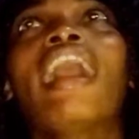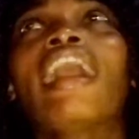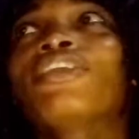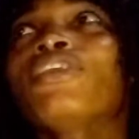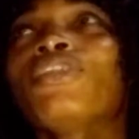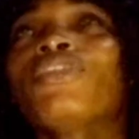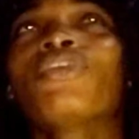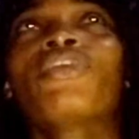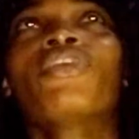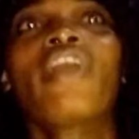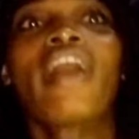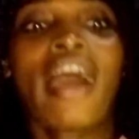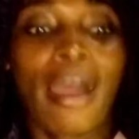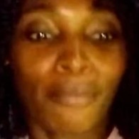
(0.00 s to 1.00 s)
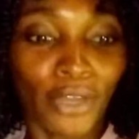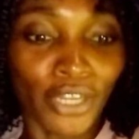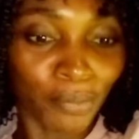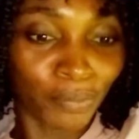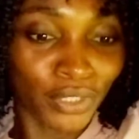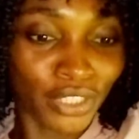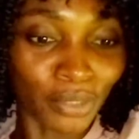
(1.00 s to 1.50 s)
i don't know i'm going
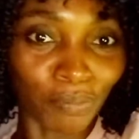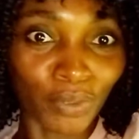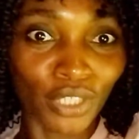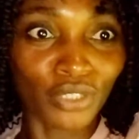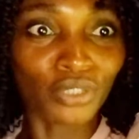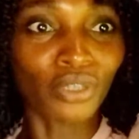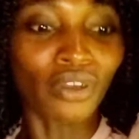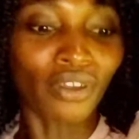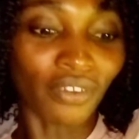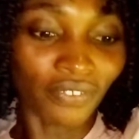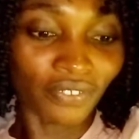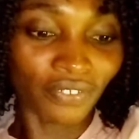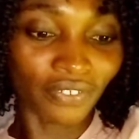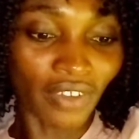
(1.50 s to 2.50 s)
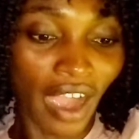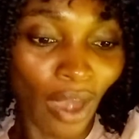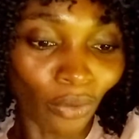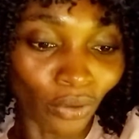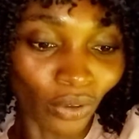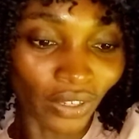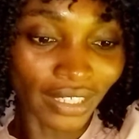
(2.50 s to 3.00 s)
to put a picture of
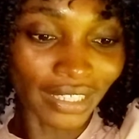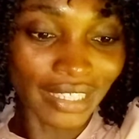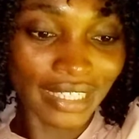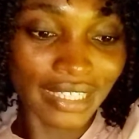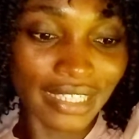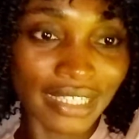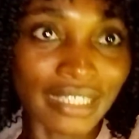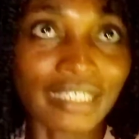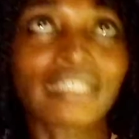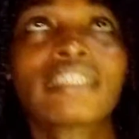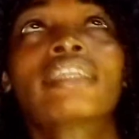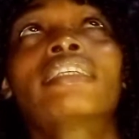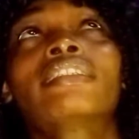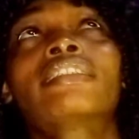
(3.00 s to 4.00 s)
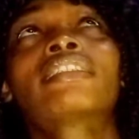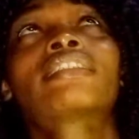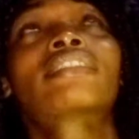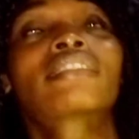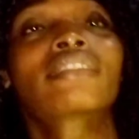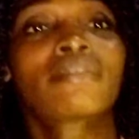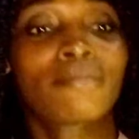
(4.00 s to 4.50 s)
how long this thing is
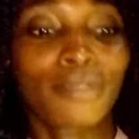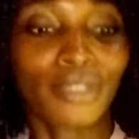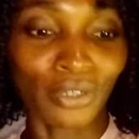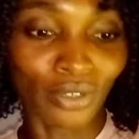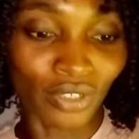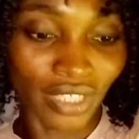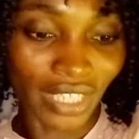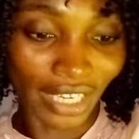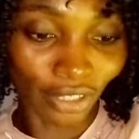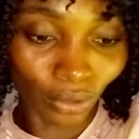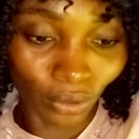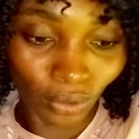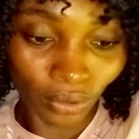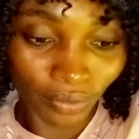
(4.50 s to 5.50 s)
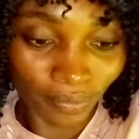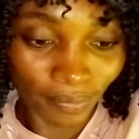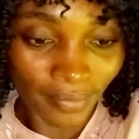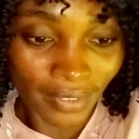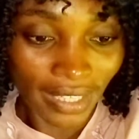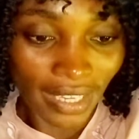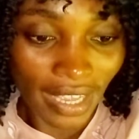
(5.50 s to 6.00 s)
because i know
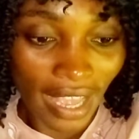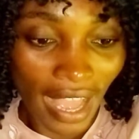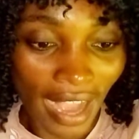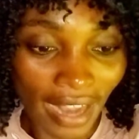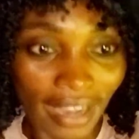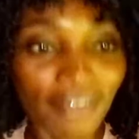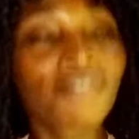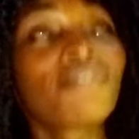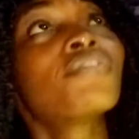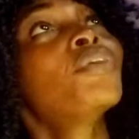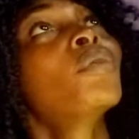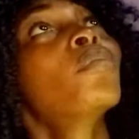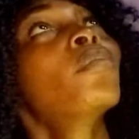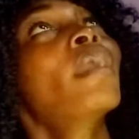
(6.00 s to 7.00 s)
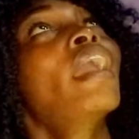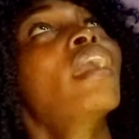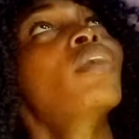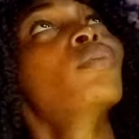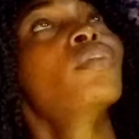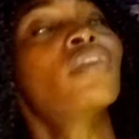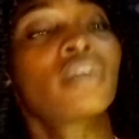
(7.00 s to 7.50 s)
i can't film
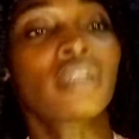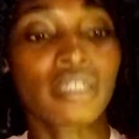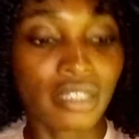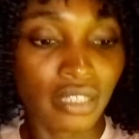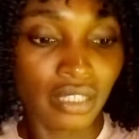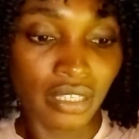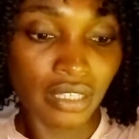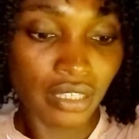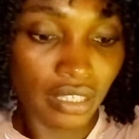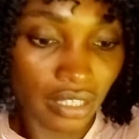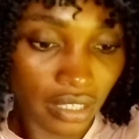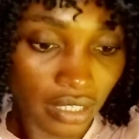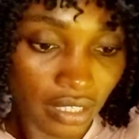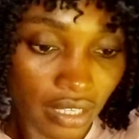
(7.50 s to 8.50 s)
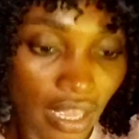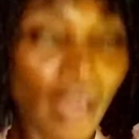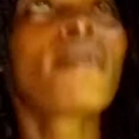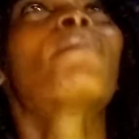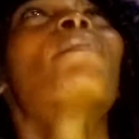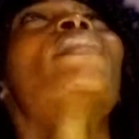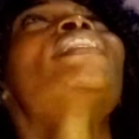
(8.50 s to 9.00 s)
how long it is
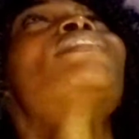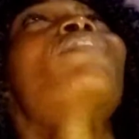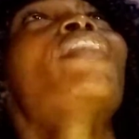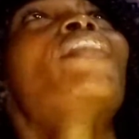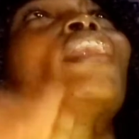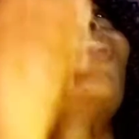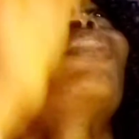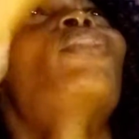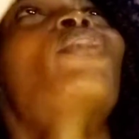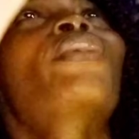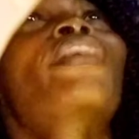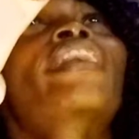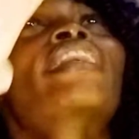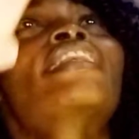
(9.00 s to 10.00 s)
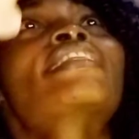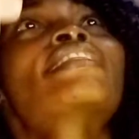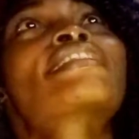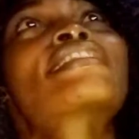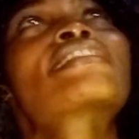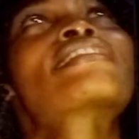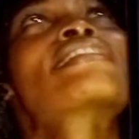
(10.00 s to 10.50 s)
but it's very long
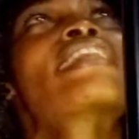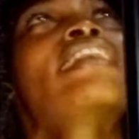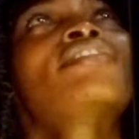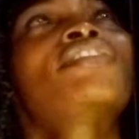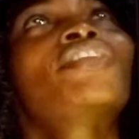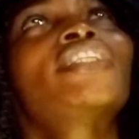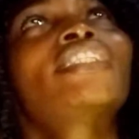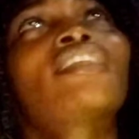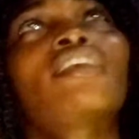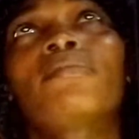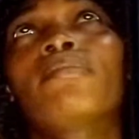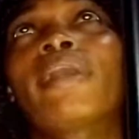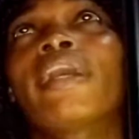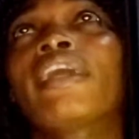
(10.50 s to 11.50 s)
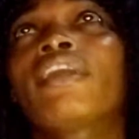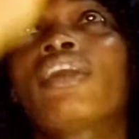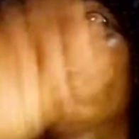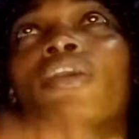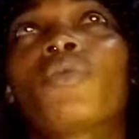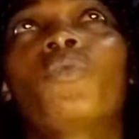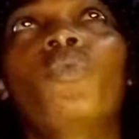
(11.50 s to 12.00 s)
it's even reaching my
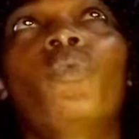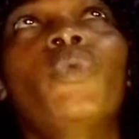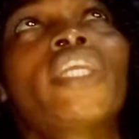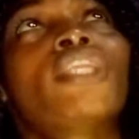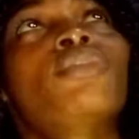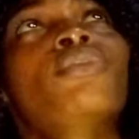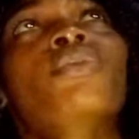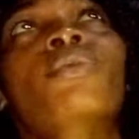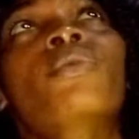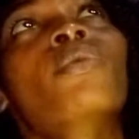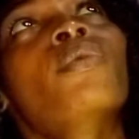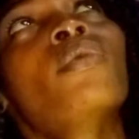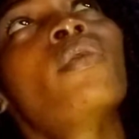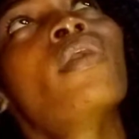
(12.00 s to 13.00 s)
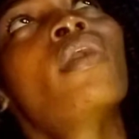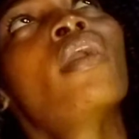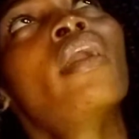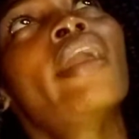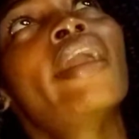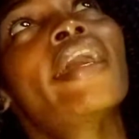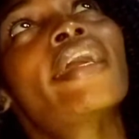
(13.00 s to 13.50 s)
window
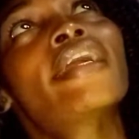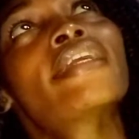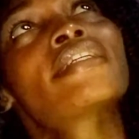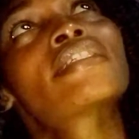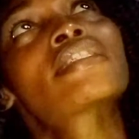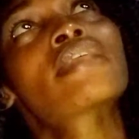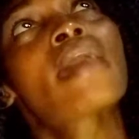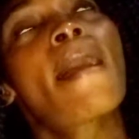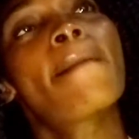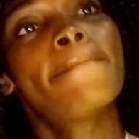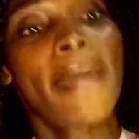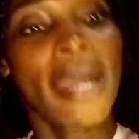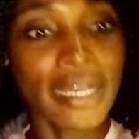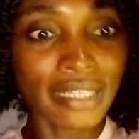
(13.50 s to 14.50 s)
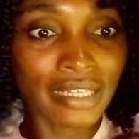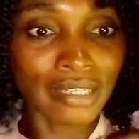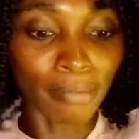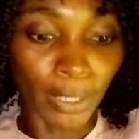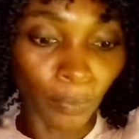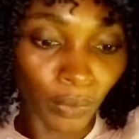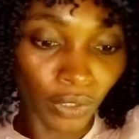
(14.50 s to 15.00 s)
it's past
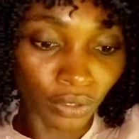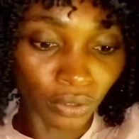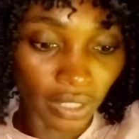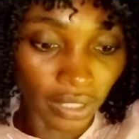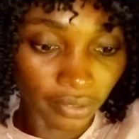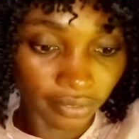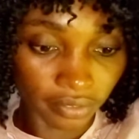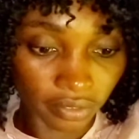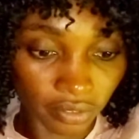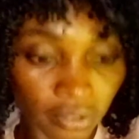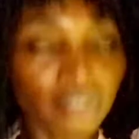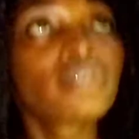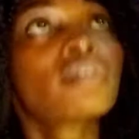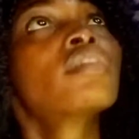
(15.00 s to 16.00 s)
my window level